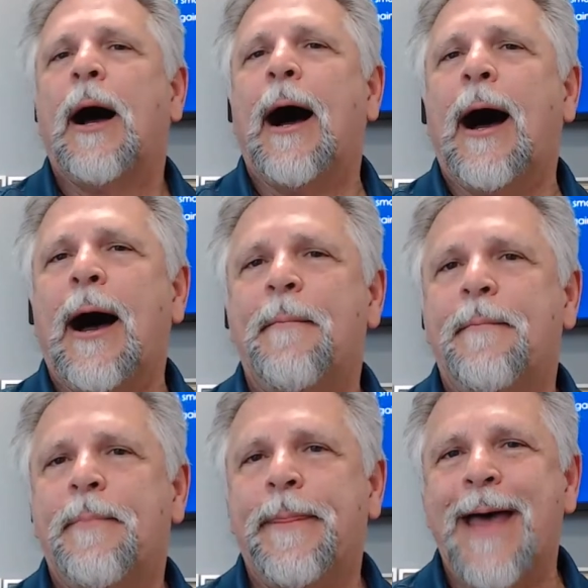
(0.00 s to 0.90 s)

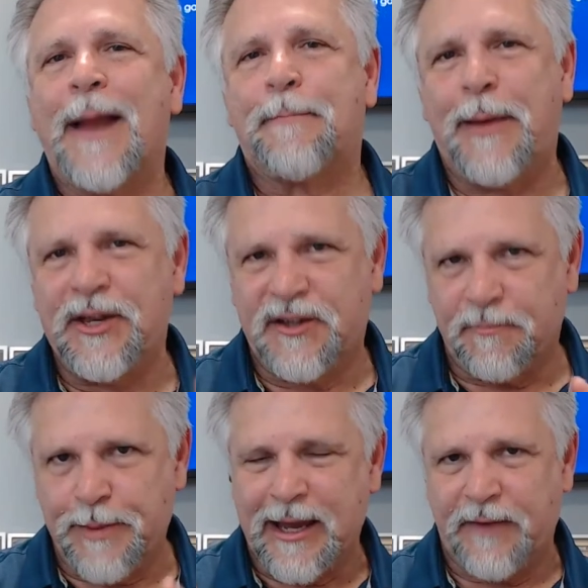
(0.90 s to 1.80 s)
Uh, that piece
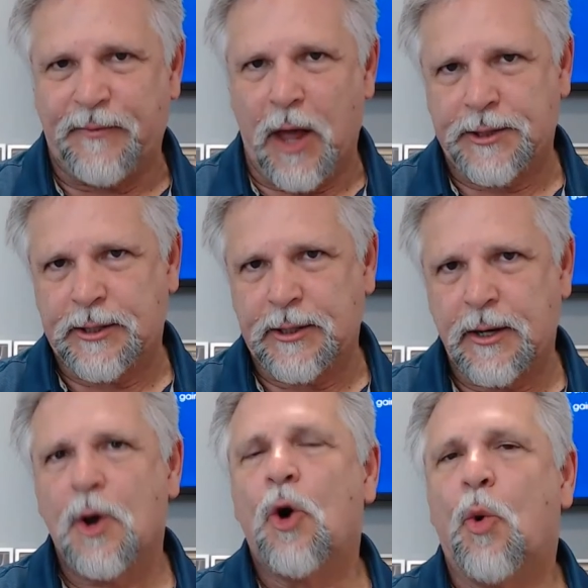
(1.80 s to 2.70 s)
of pinky floss,
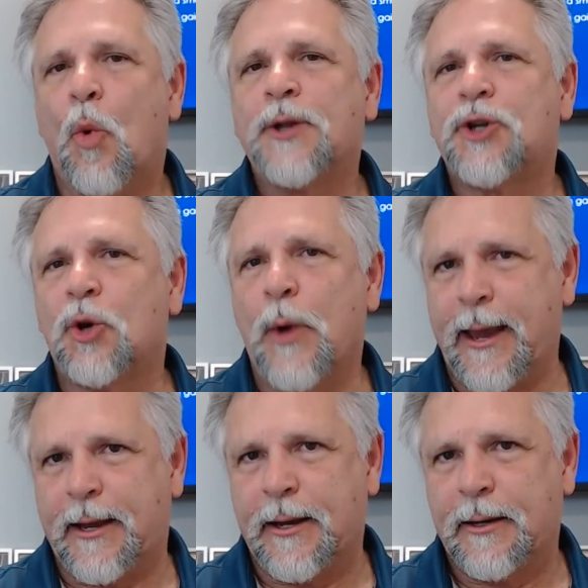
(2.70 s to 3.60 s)
once a
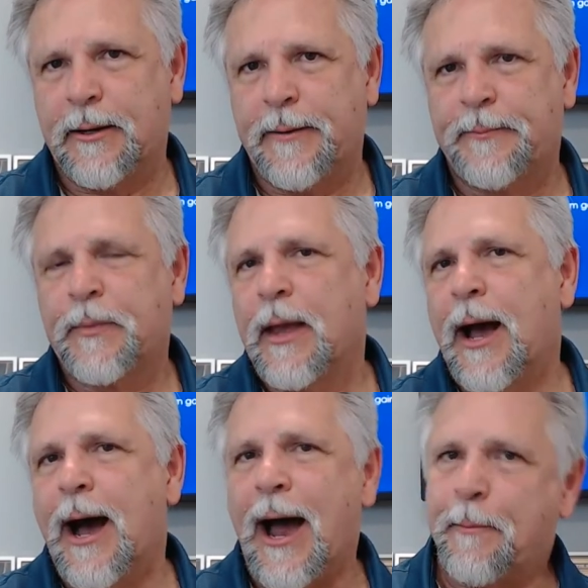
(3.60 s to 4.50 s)
week,
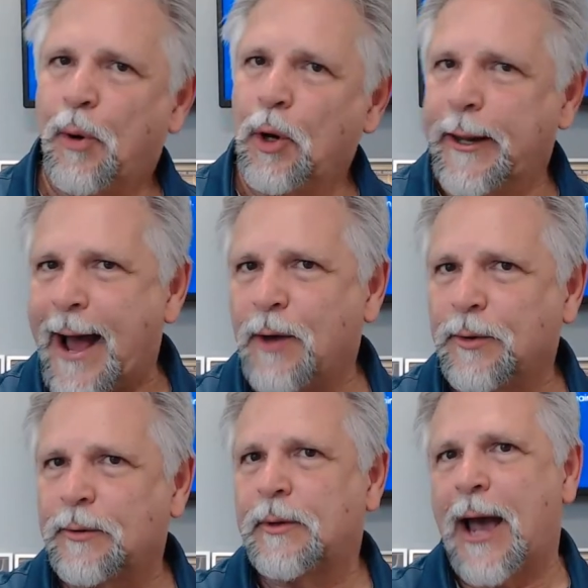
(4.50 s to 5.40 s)
I pull it
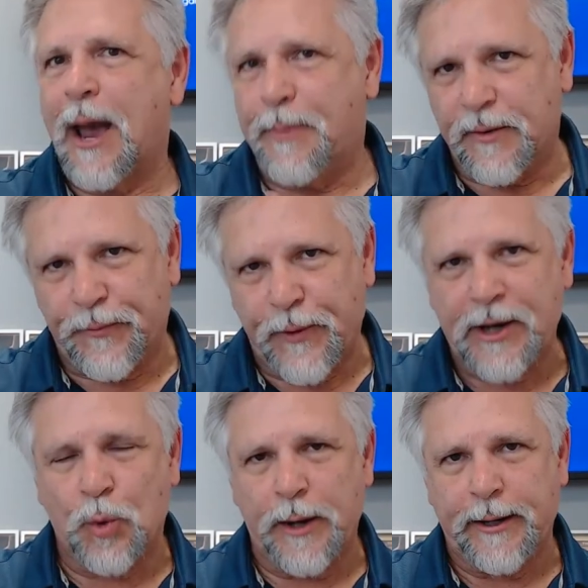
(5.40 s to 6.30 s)
out, I put a
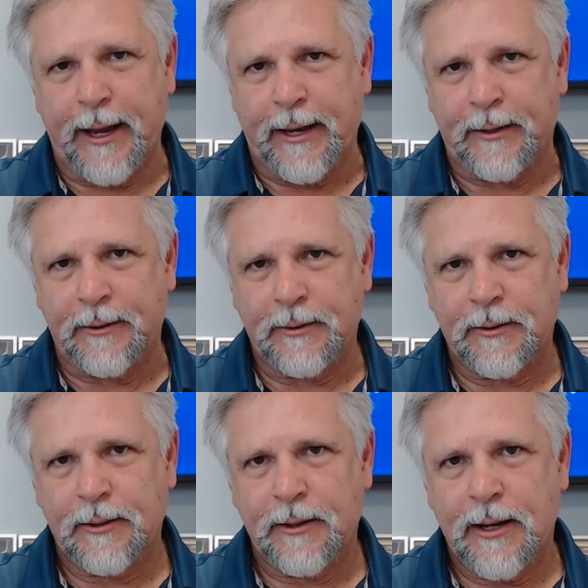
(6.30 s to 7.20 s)
fresh one in.
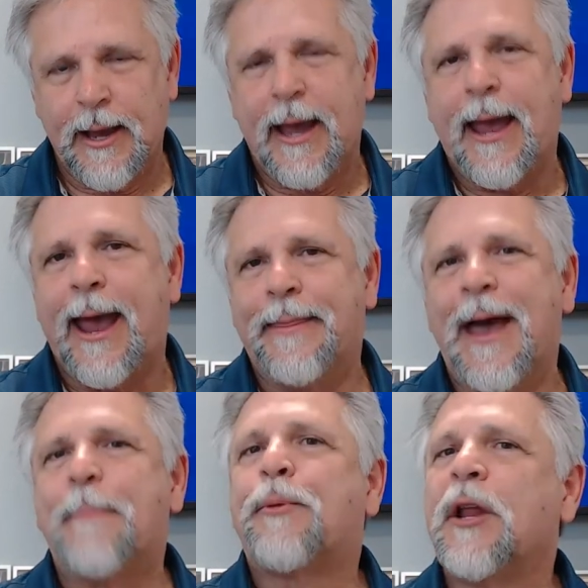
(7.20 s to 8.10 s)
And
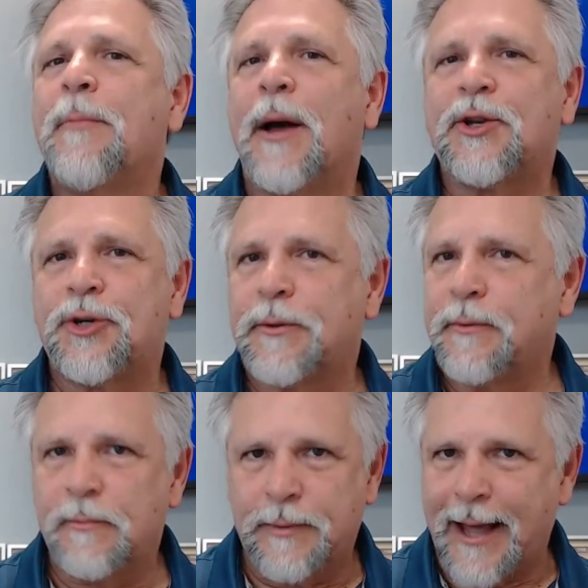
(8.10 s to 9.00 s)
that pretty much,
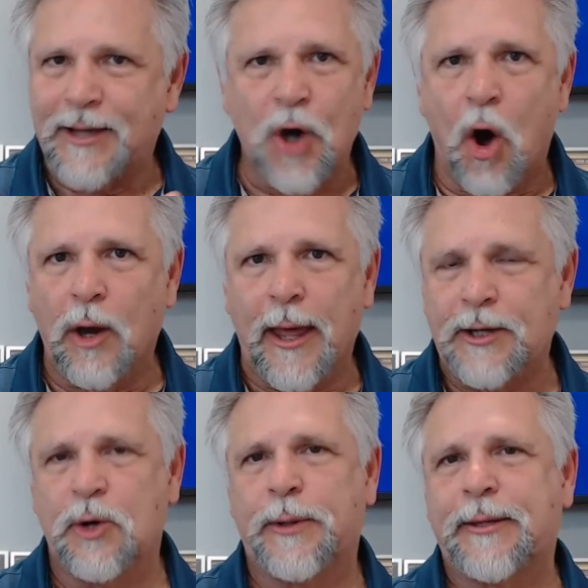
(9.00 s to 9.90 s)
that's all I
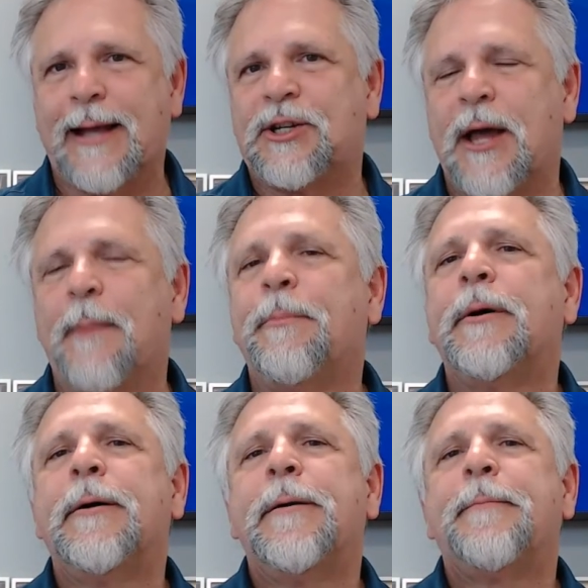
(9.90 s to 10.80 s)
do with that sump.